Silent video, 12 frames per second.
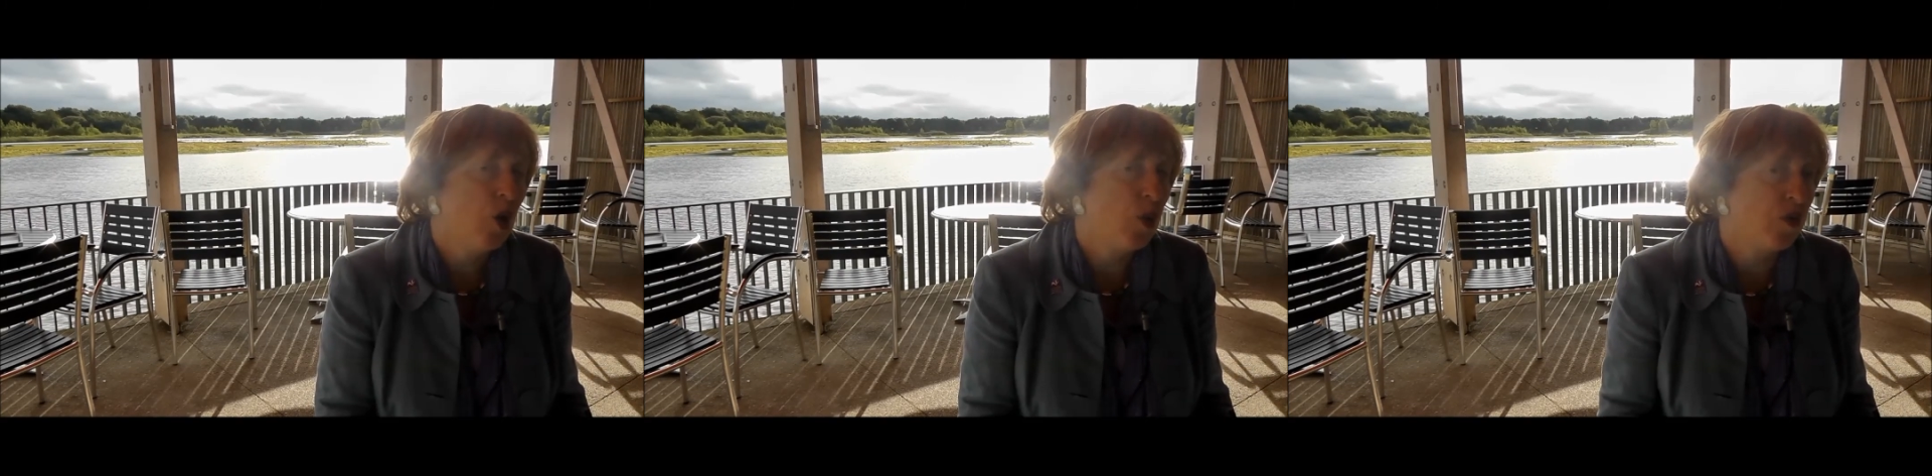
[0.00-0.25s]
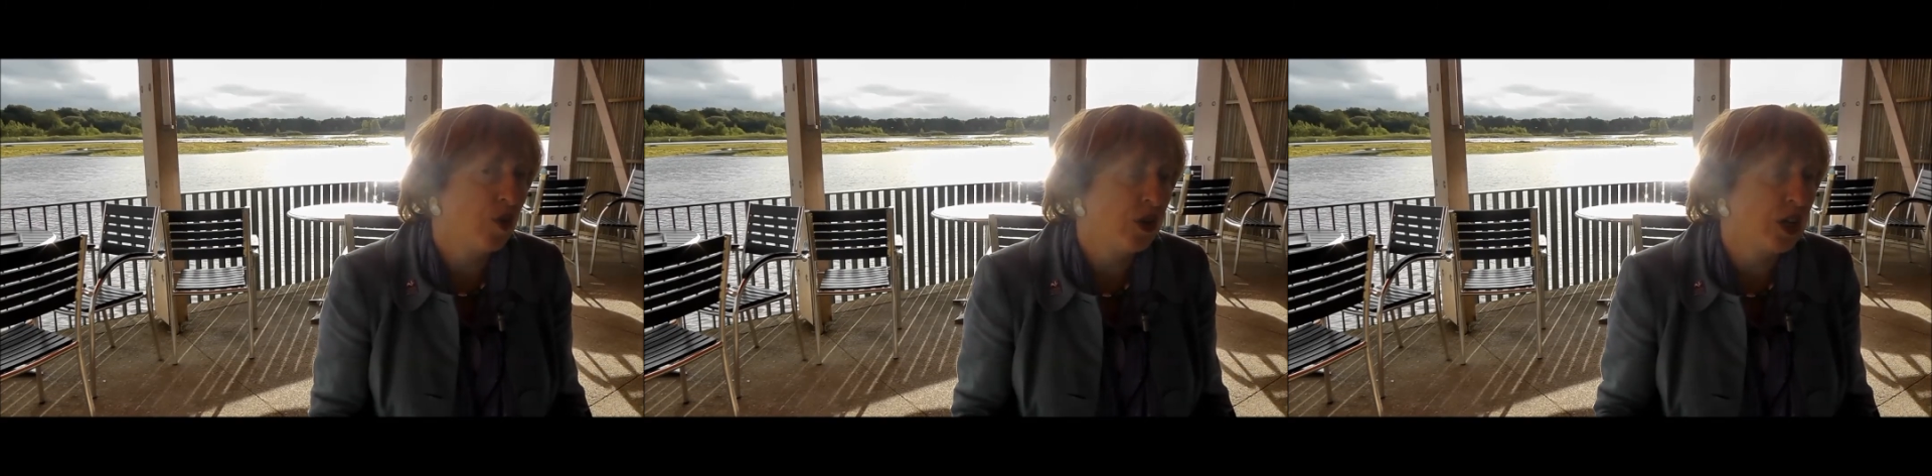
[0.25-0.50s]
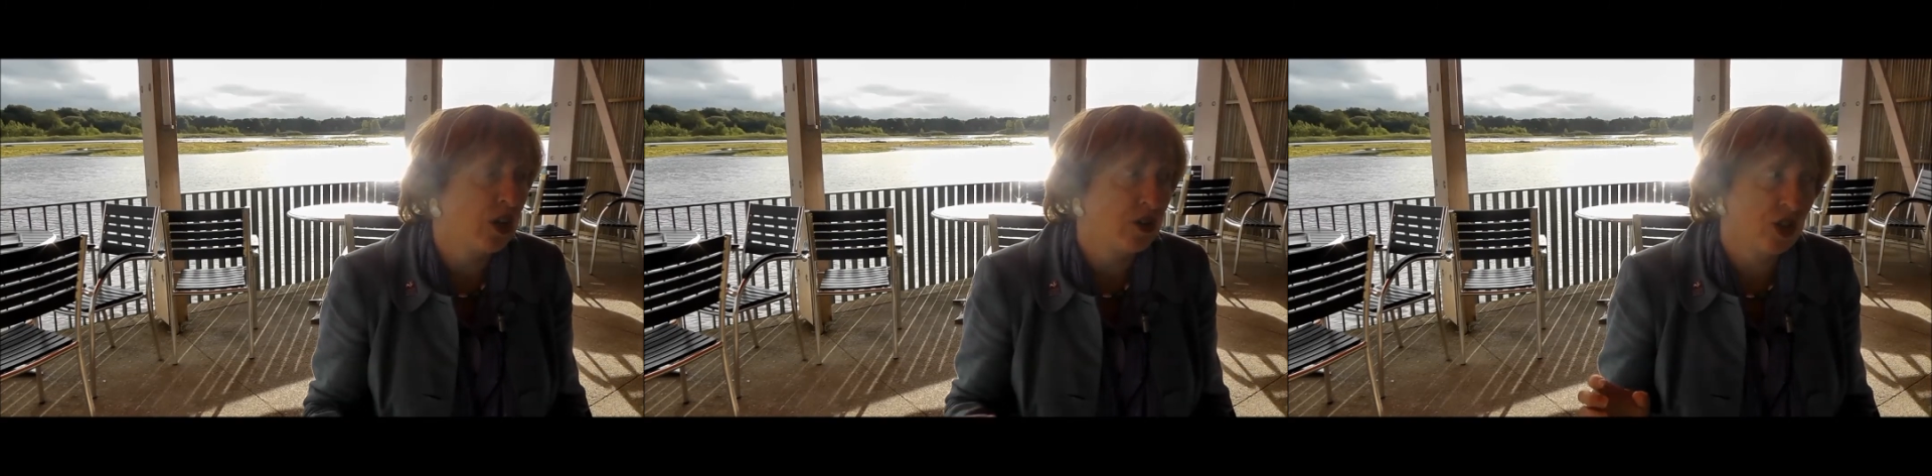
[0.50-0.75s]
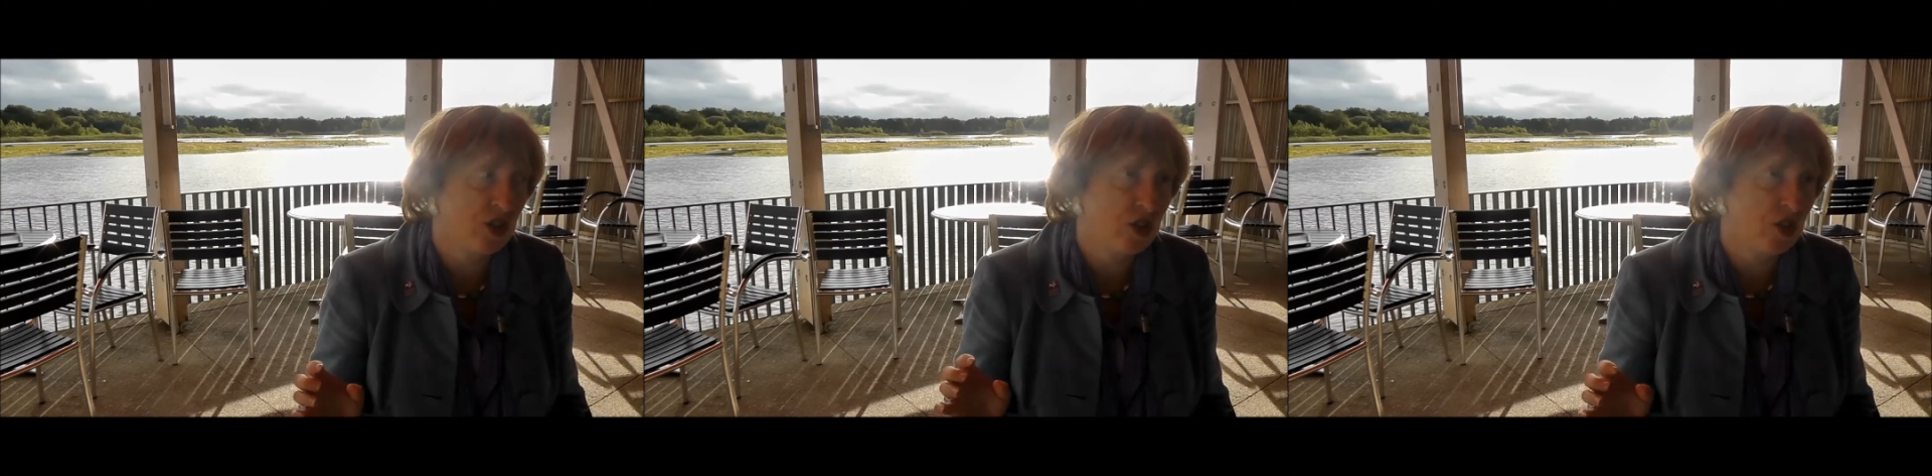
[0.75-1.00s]
We've already
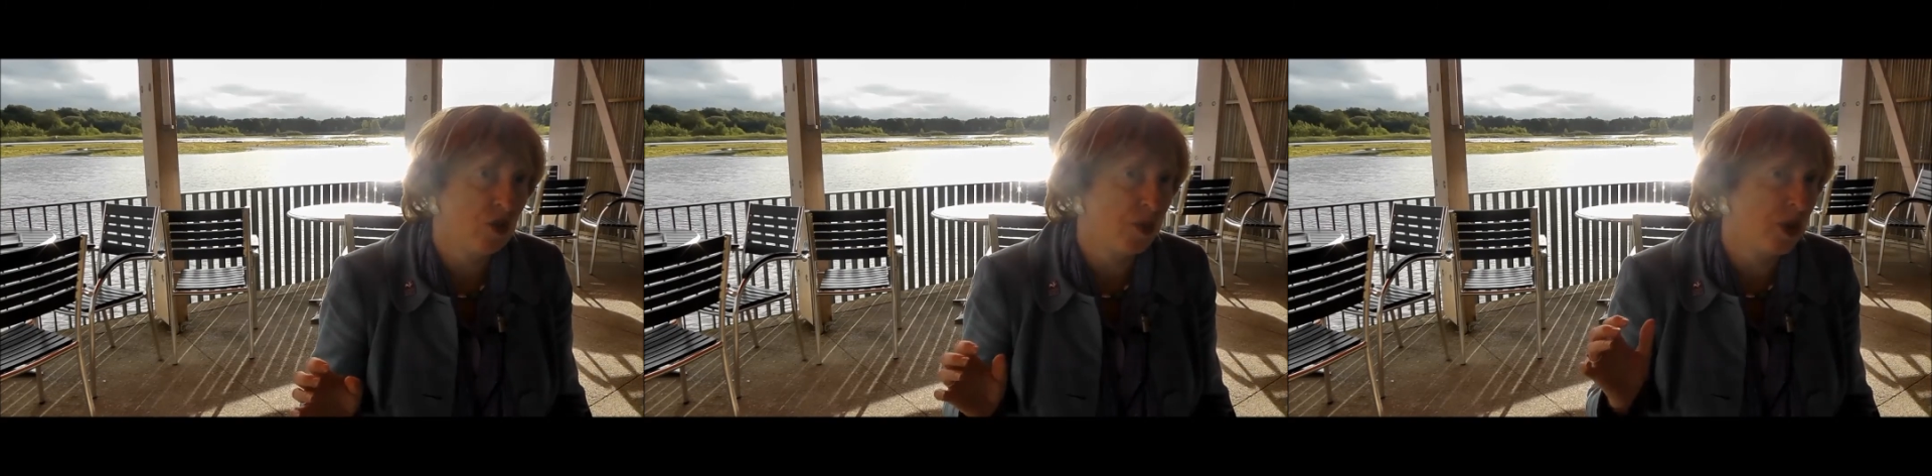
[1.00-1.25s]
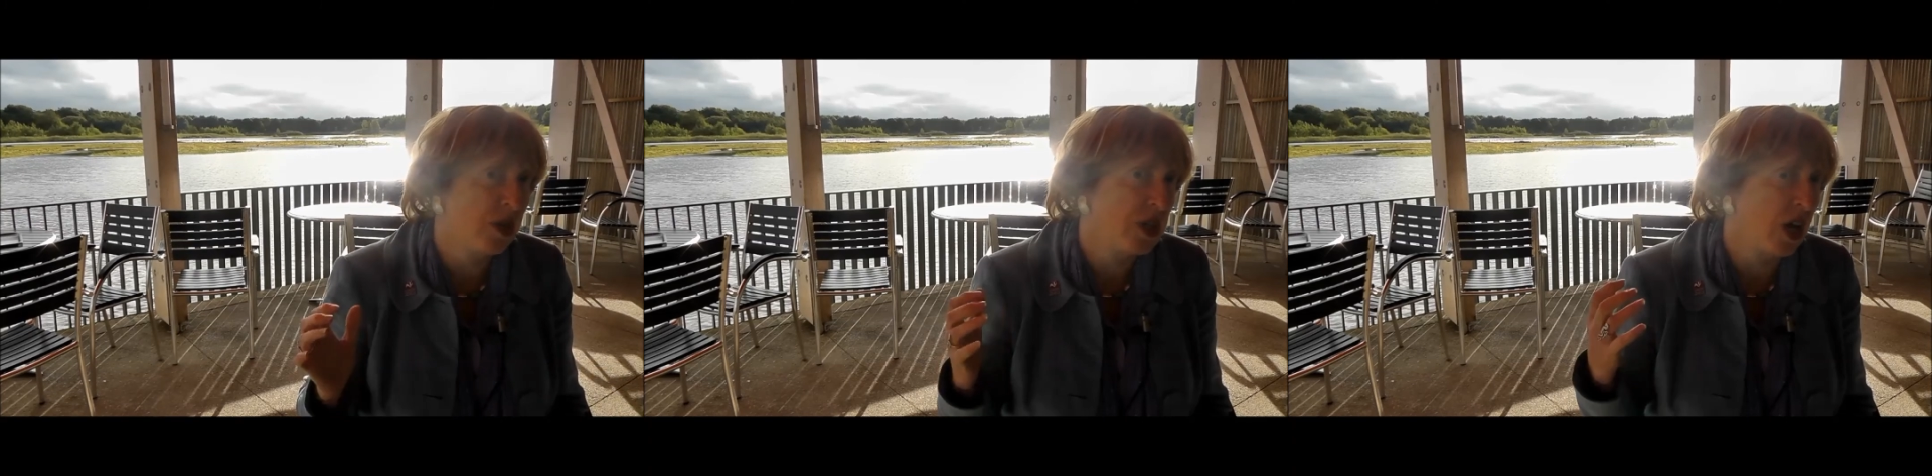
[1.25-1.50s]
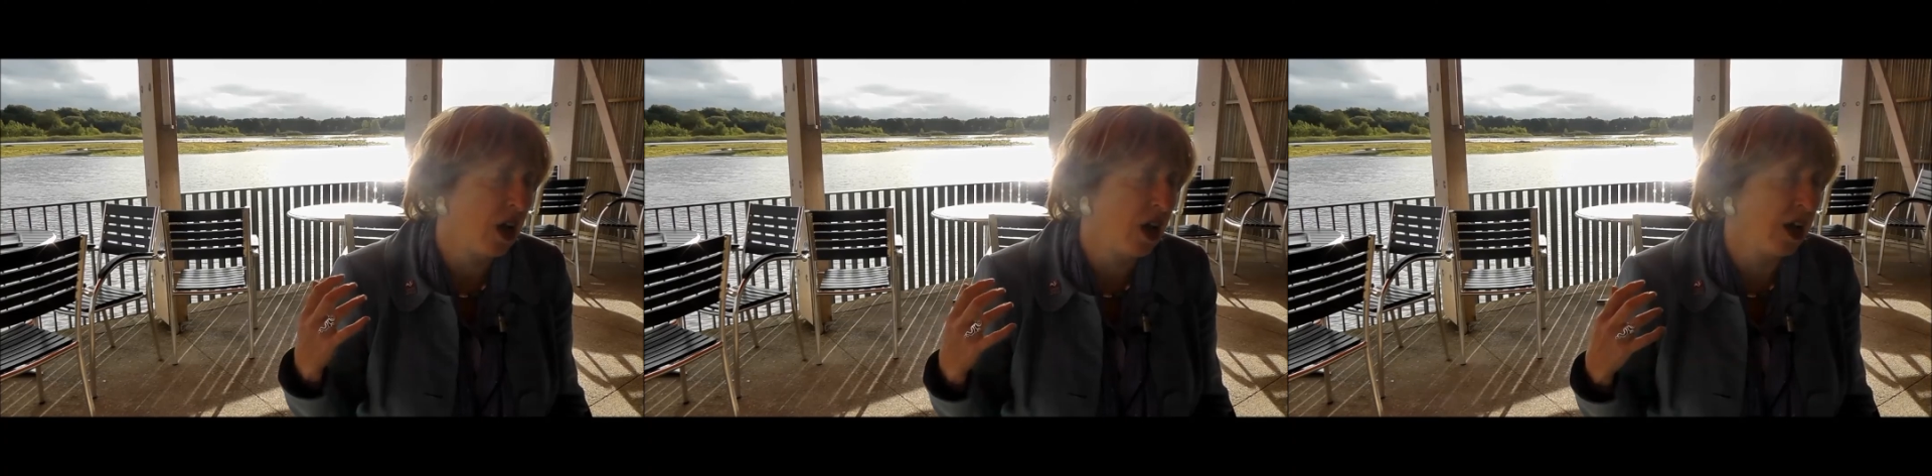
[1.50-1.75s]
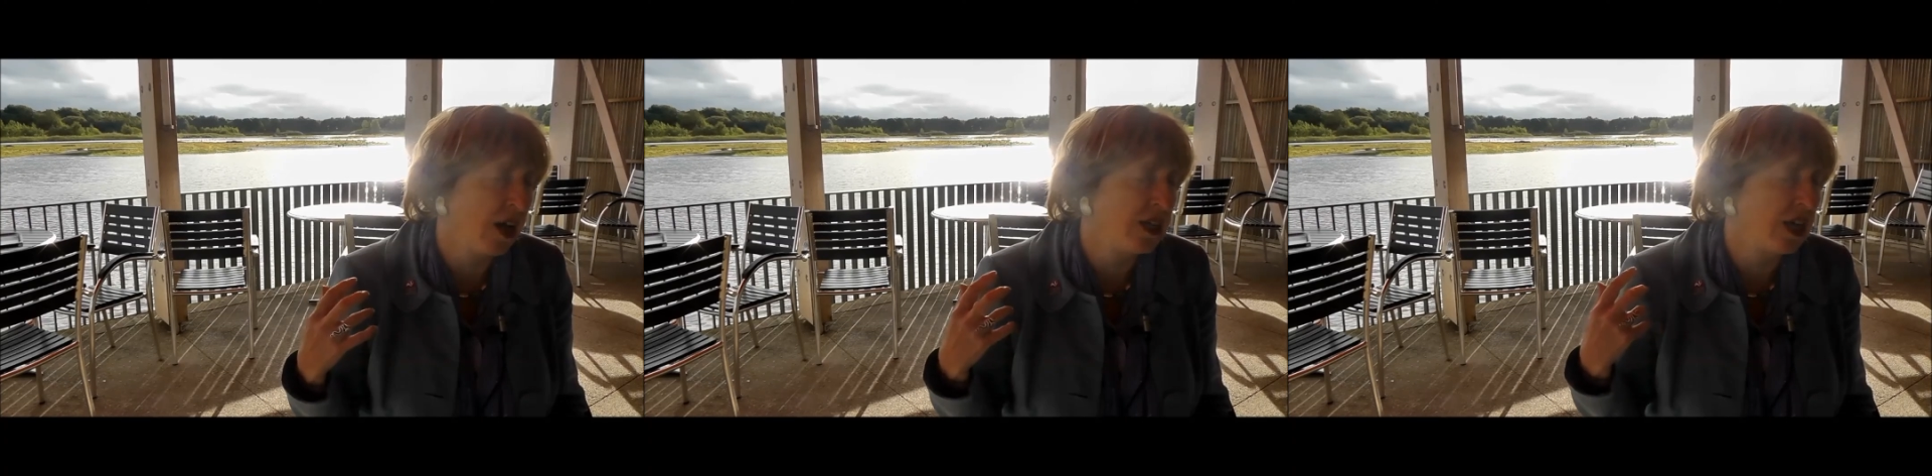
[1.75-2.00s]
got a new bird
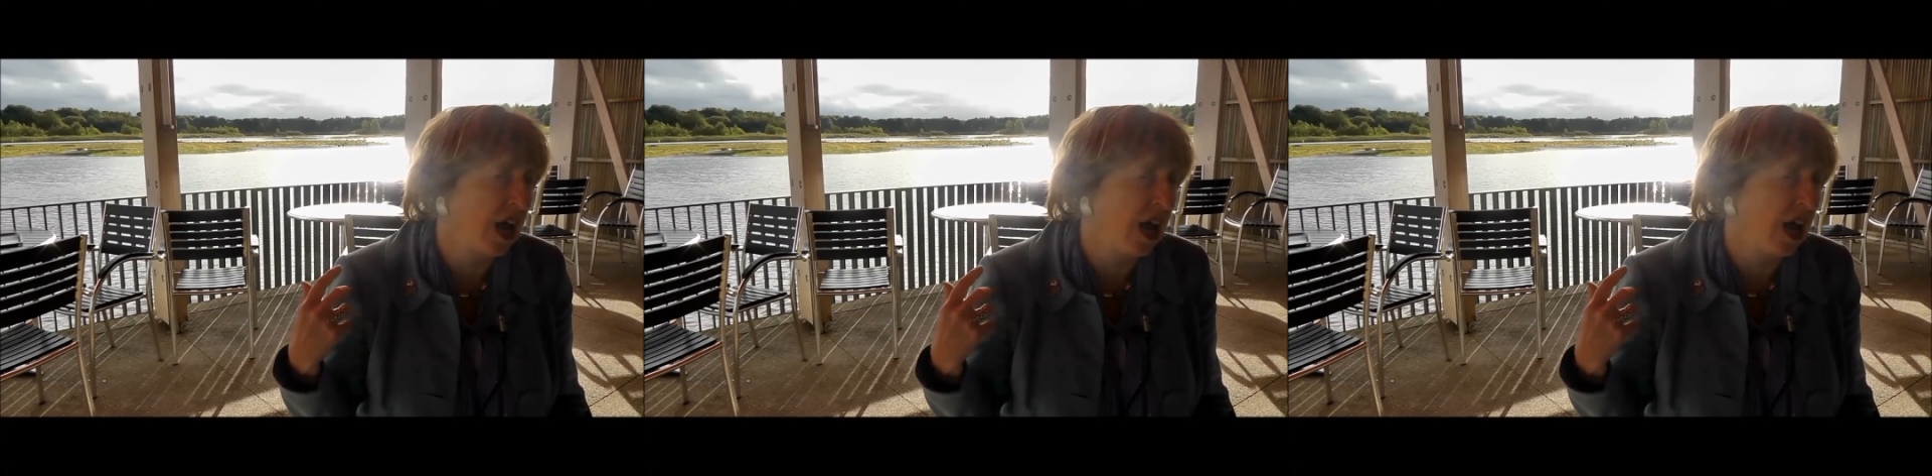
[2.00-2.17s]
hide